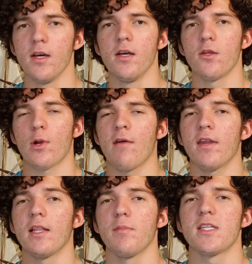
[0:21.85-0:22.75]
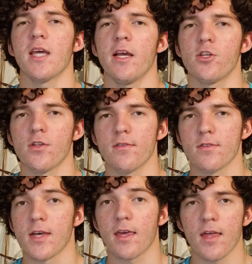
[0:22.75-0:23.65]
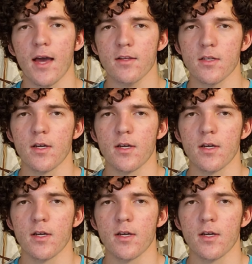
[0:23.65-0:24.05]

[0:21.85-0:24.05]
They don't have any limitations like that.